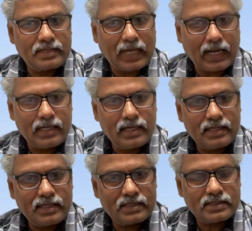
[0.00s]
under
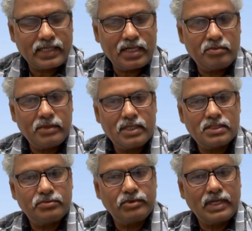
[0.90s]
the
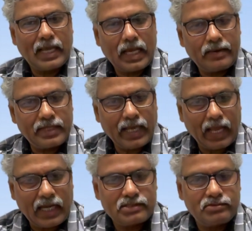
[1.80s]
statements we'll have the
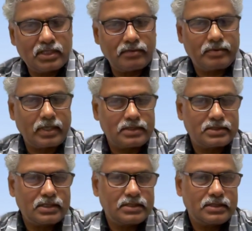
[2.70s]
actual
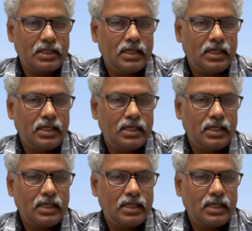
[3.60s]
references.